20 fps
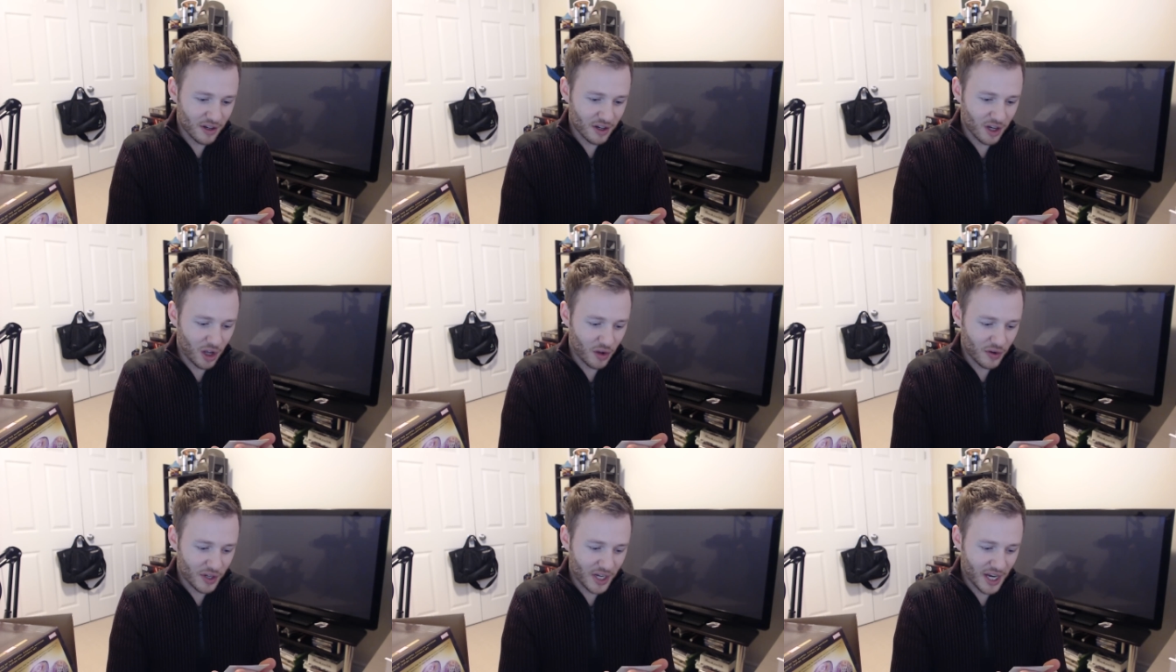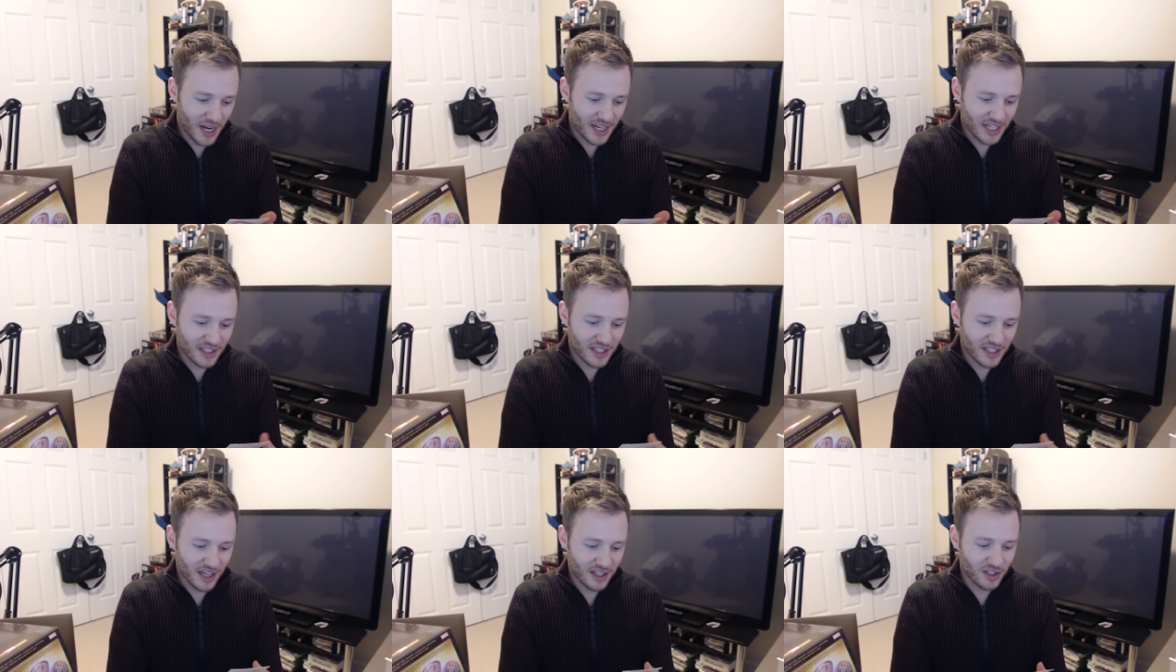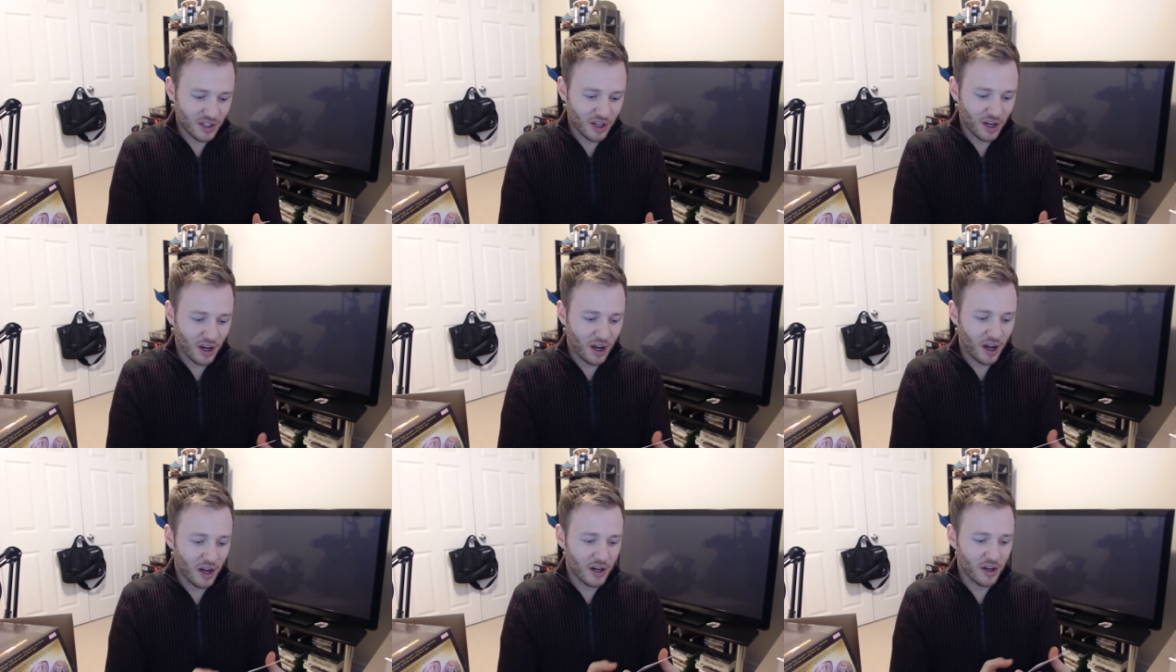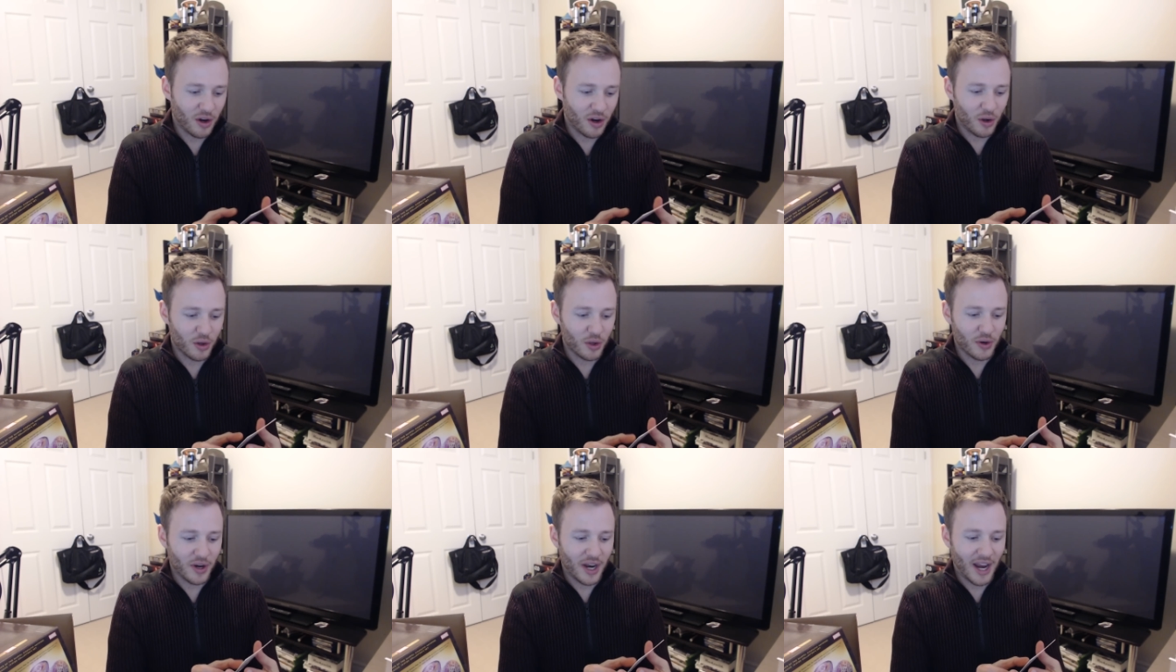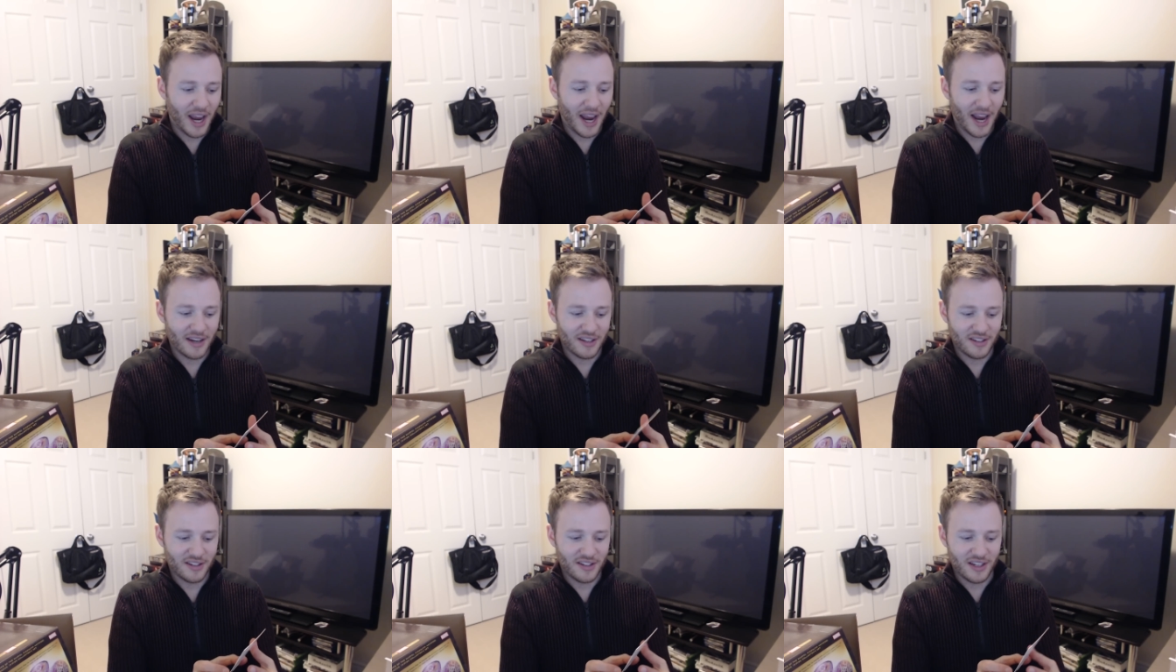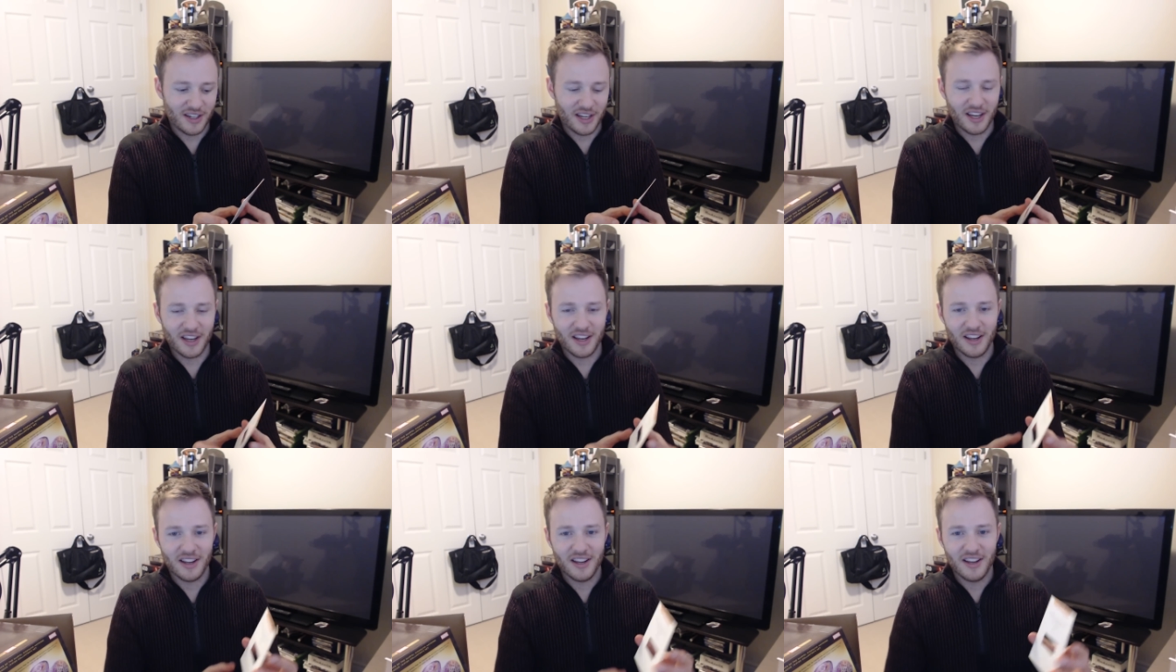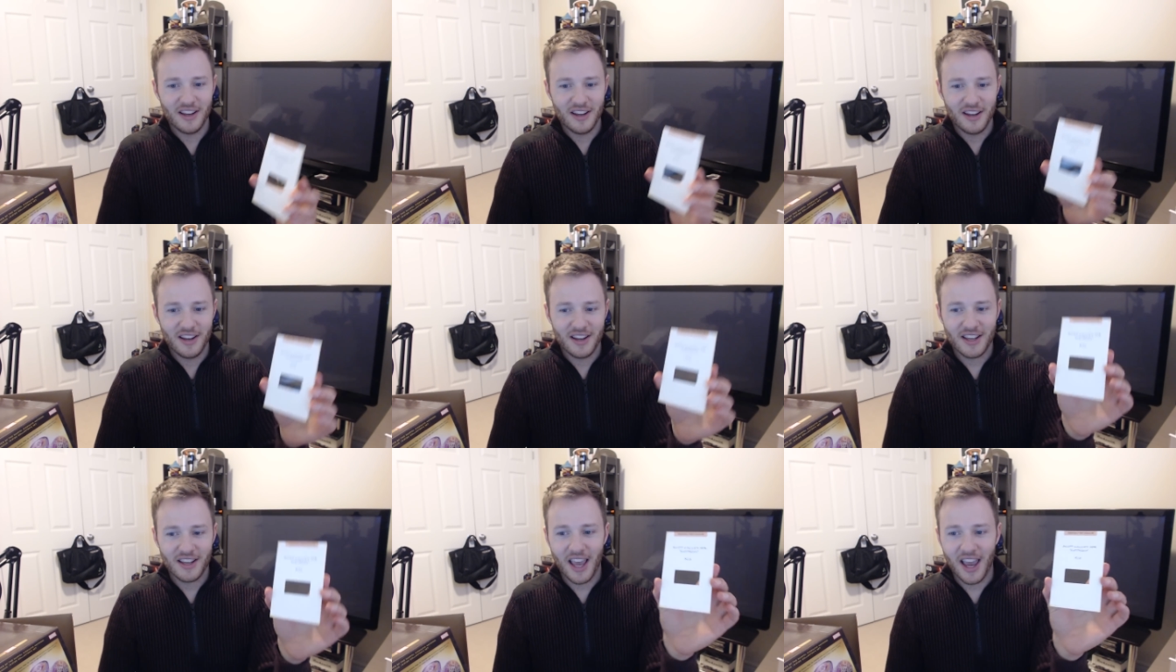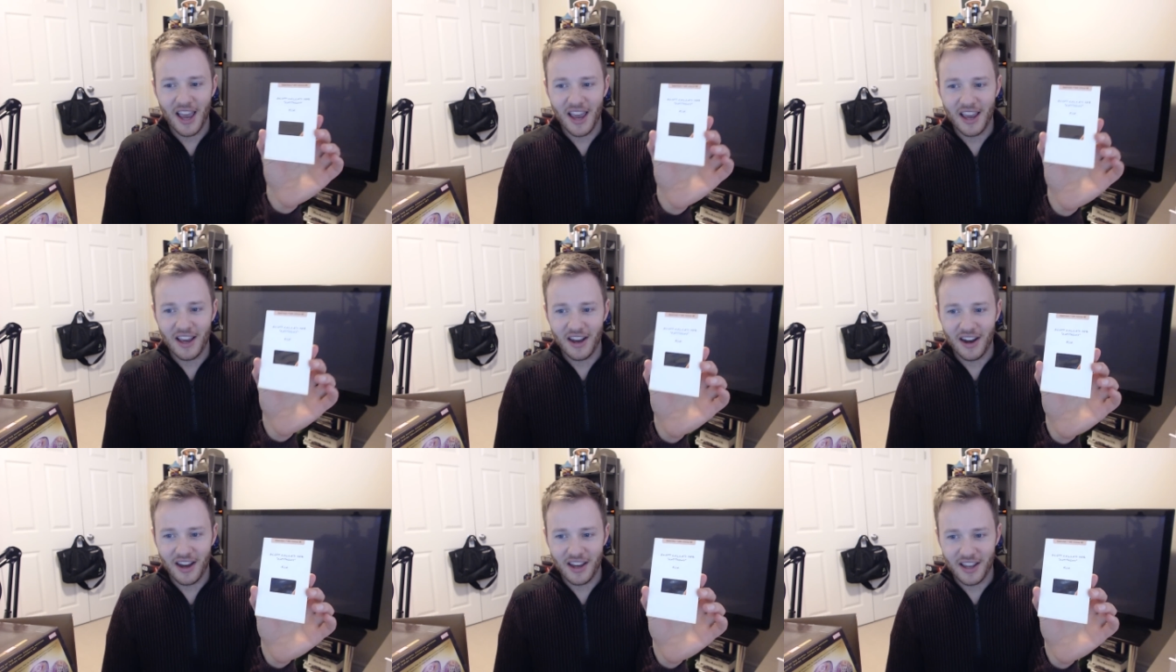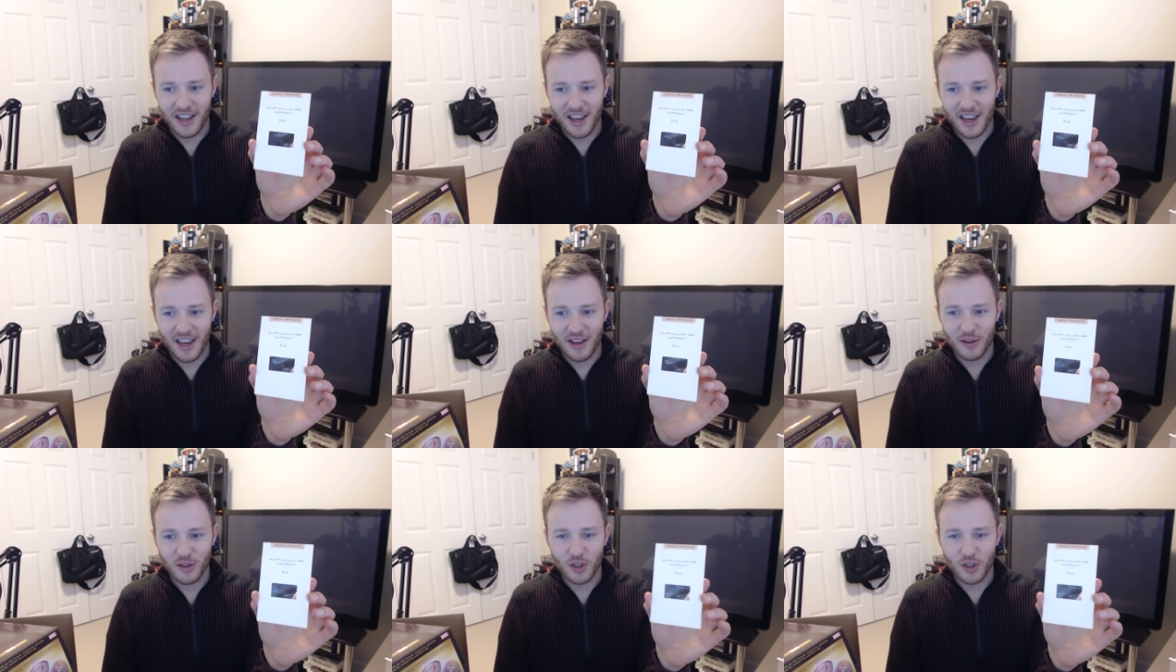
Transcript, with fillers: Colony 86, Scott Calder Antony, KIA.